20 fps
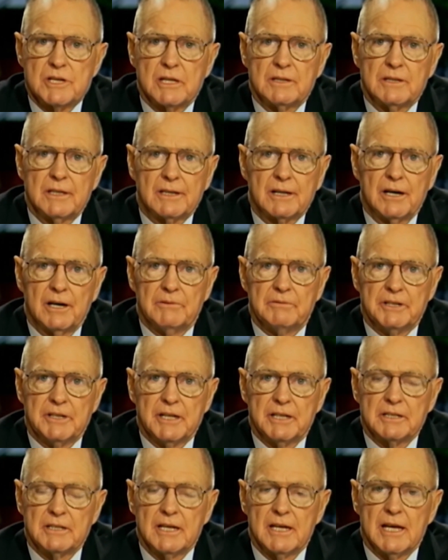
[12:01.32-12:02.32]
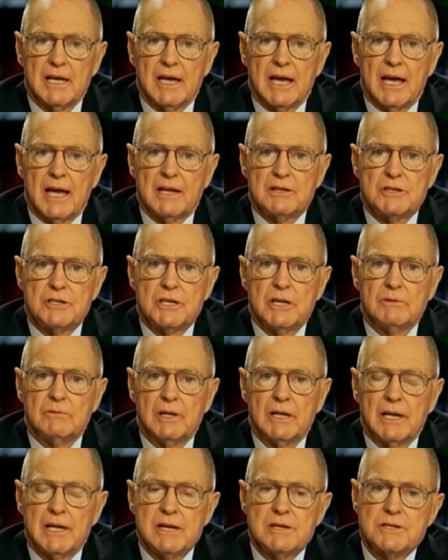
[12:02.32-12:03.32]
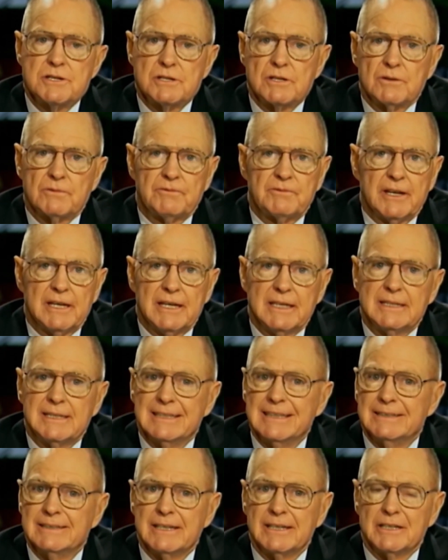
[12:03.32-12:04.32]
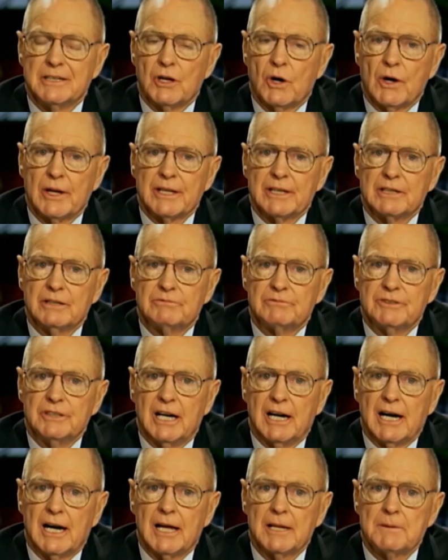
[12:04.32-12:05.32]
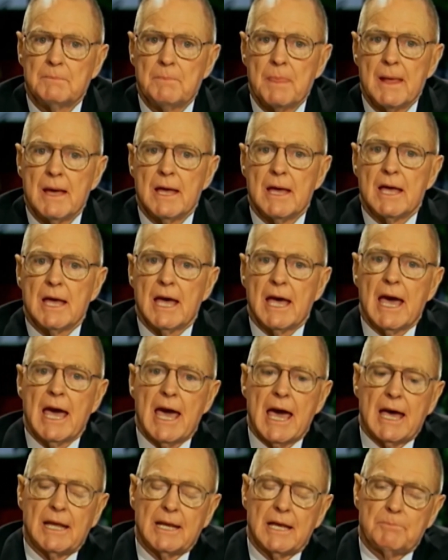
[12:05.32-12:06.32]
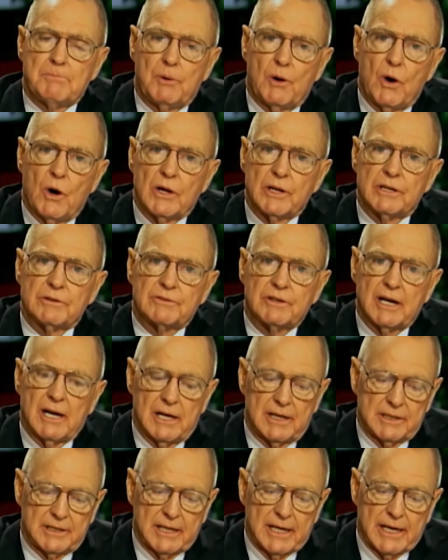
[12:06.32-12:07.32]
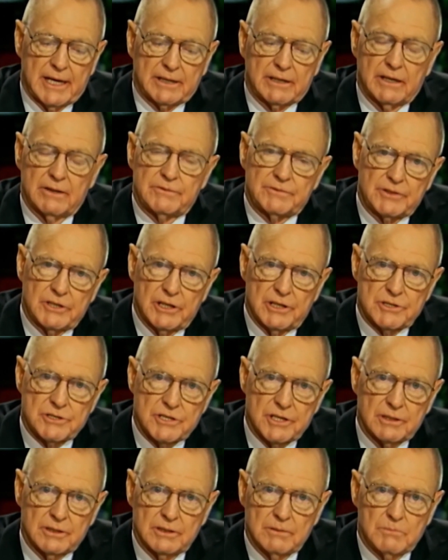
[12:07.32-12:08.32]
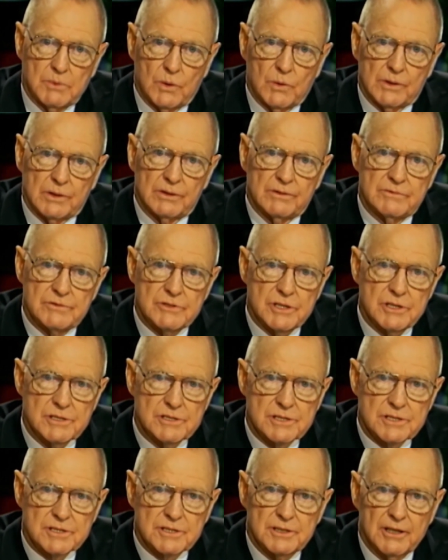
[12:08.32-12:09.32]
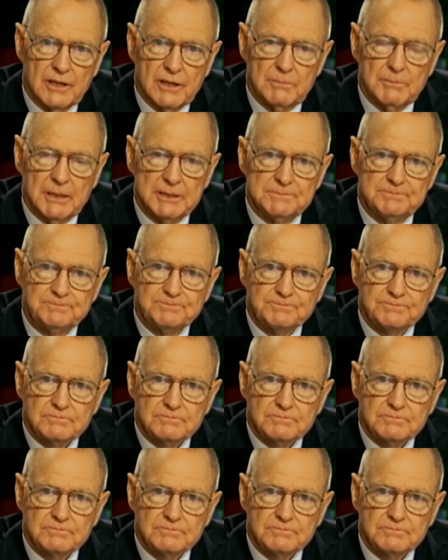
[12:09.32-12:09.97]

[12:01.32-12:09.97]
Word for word: was in the covenant, and she released her faith in the anointing of God at a point of contact of touching the border of Jesus' garment